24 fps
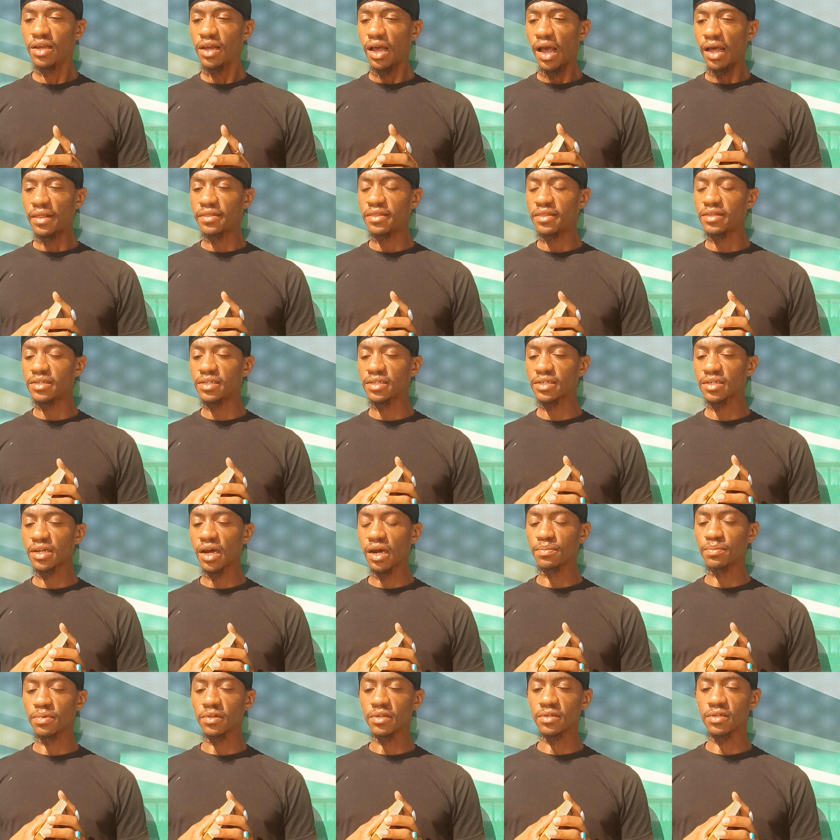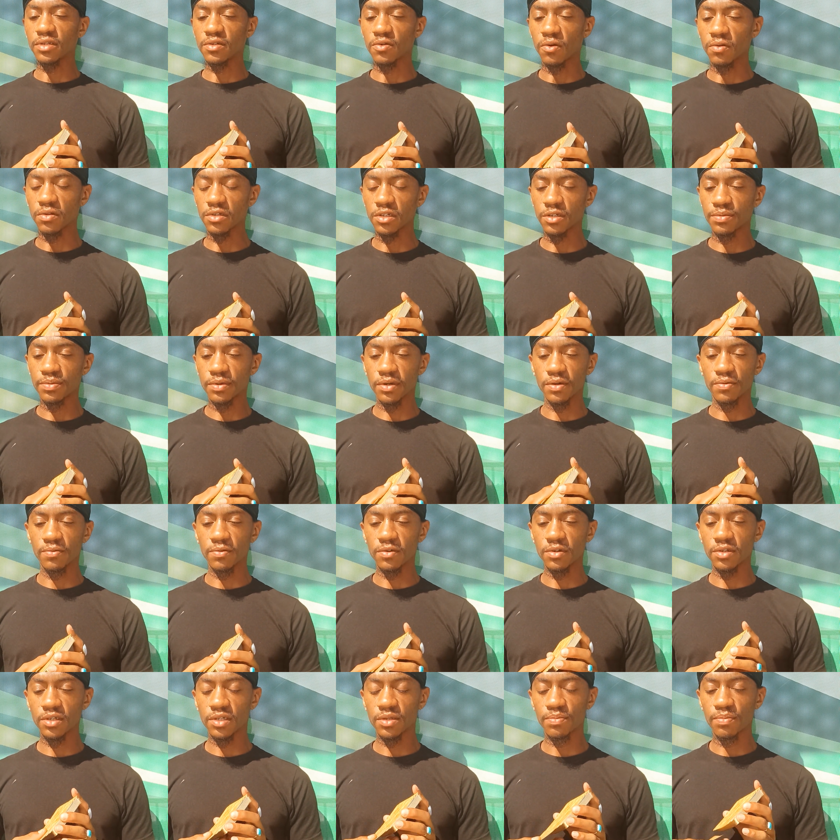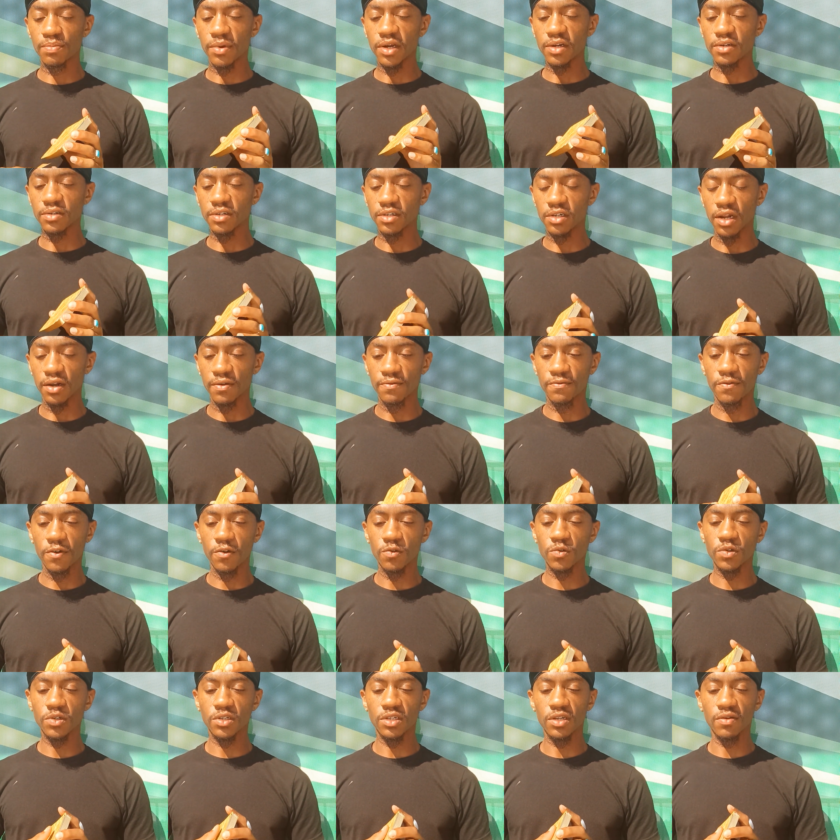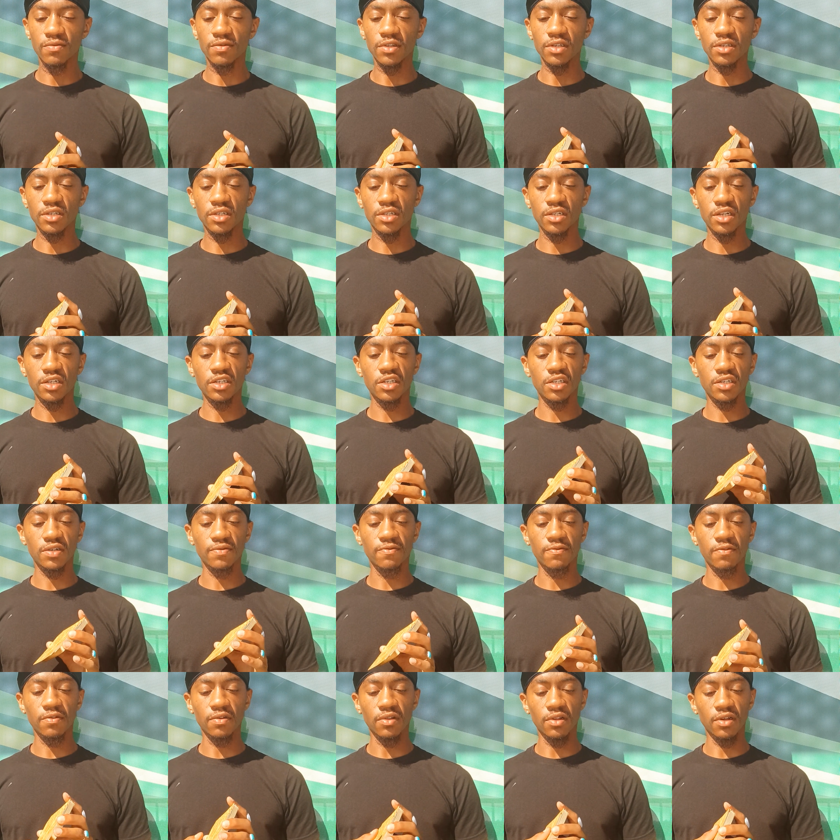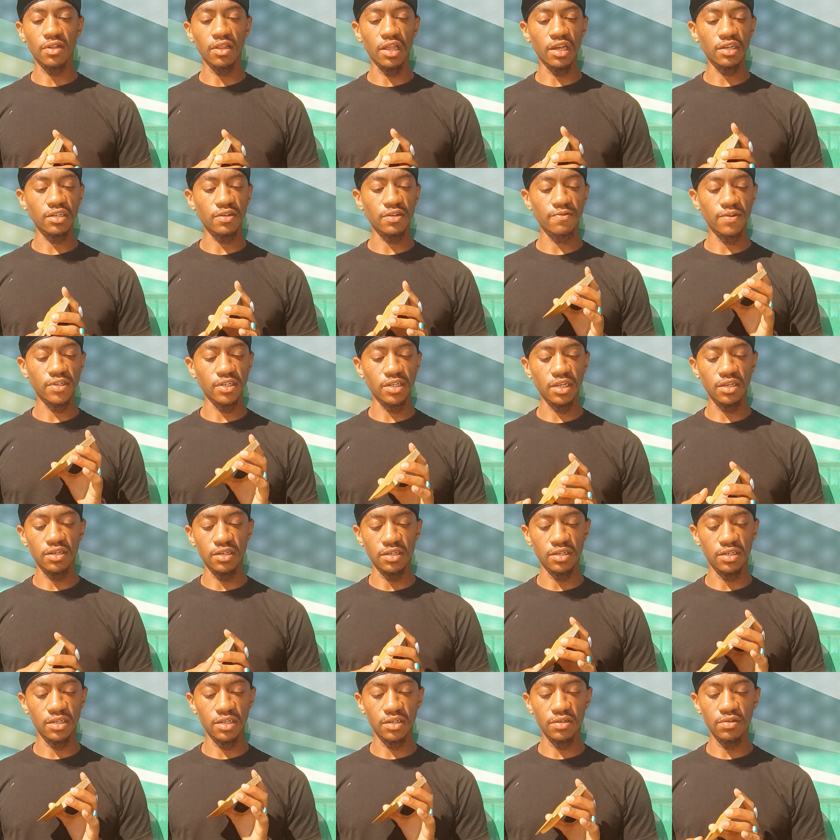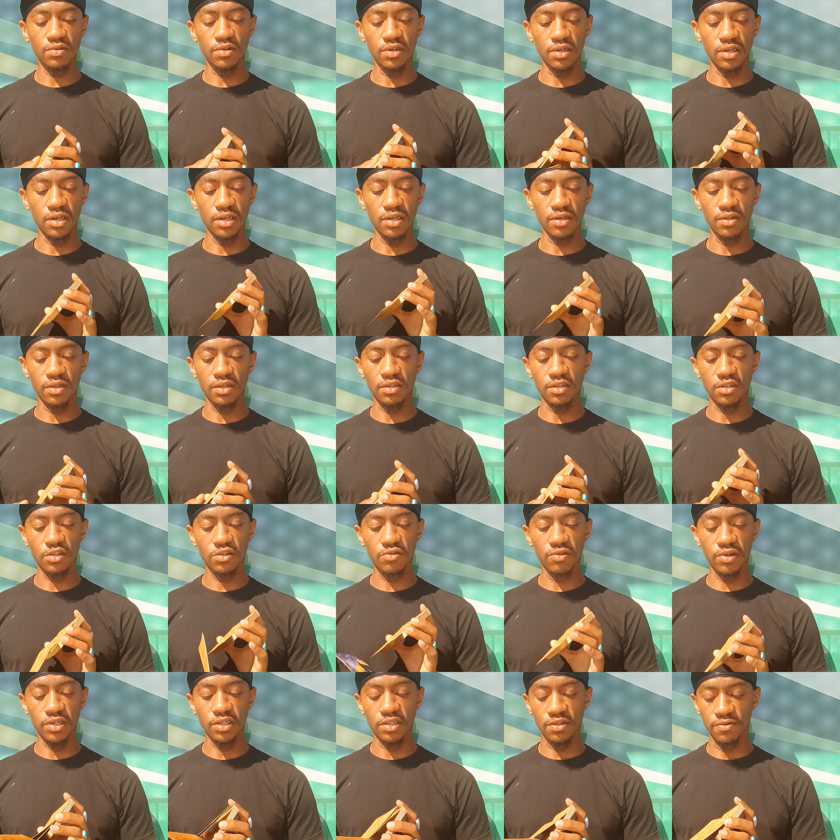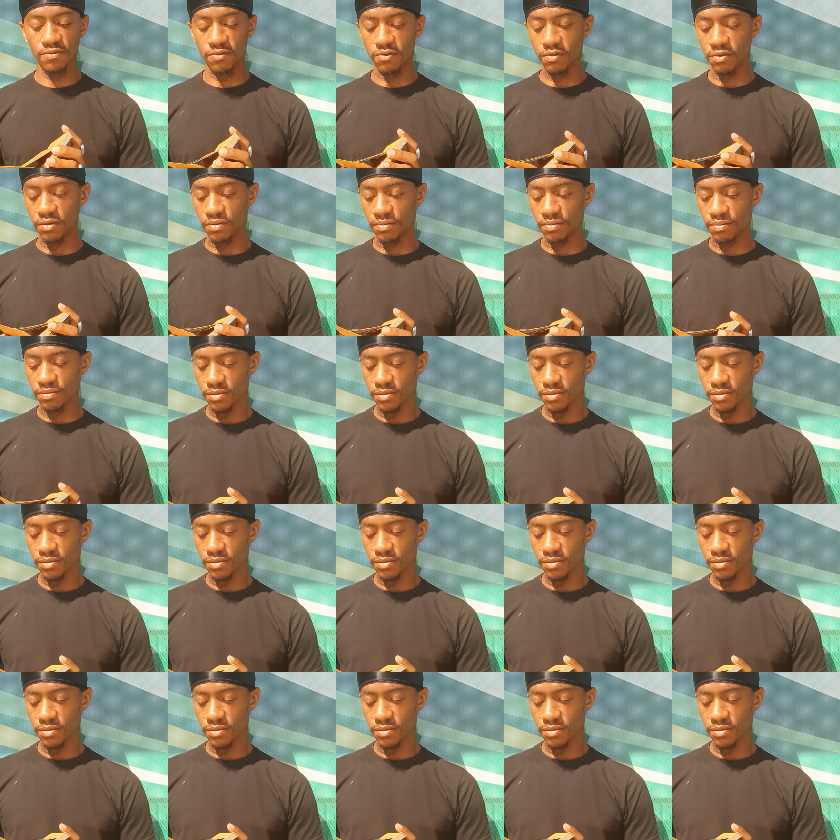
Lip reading: At this time, please, Holy Spirit, what is the main energetic focus of the ascension for the collective as they continue to heal and transform?